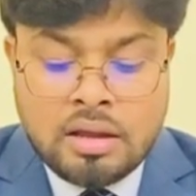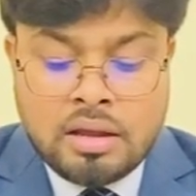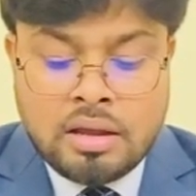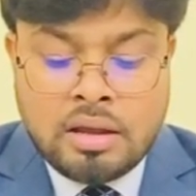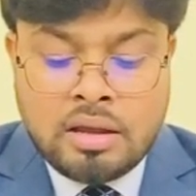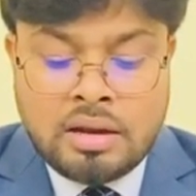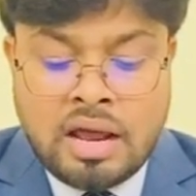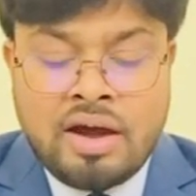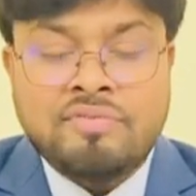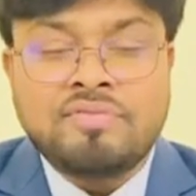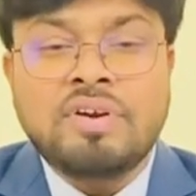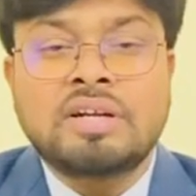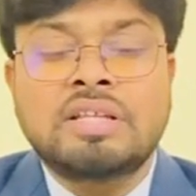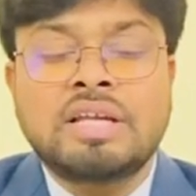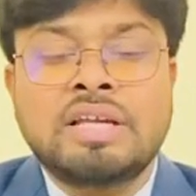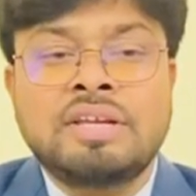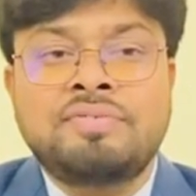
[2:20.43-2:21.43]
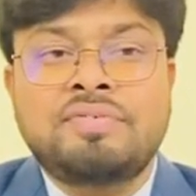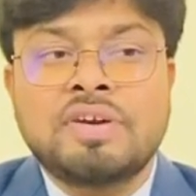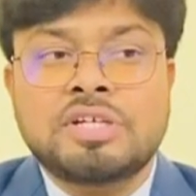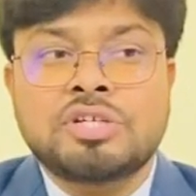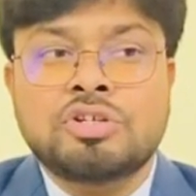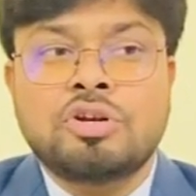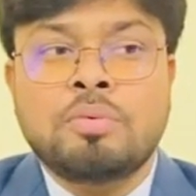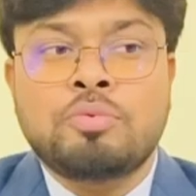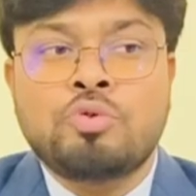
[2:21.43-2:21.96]
And after the
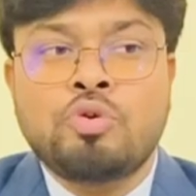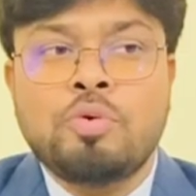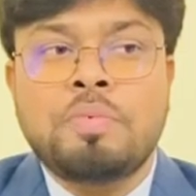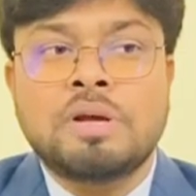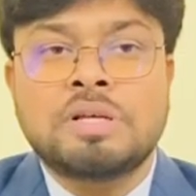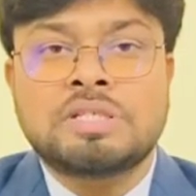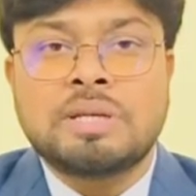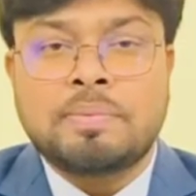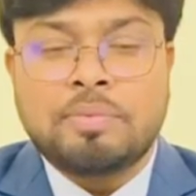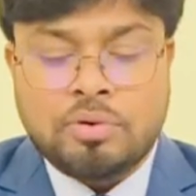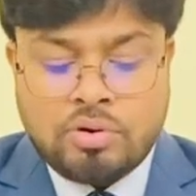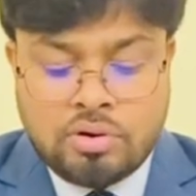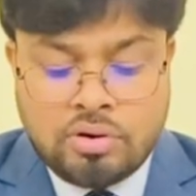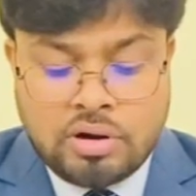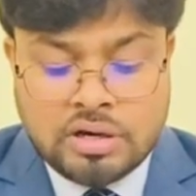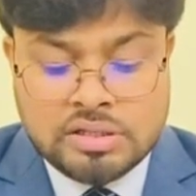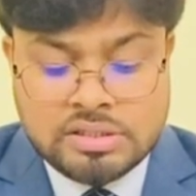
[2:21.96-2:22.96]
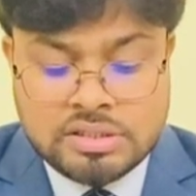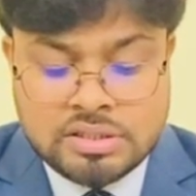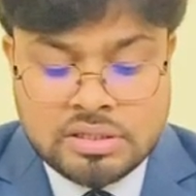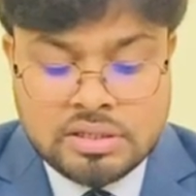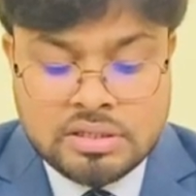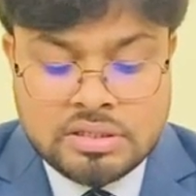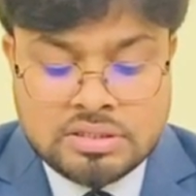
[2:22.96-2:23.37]
infection of group A Streptococcus,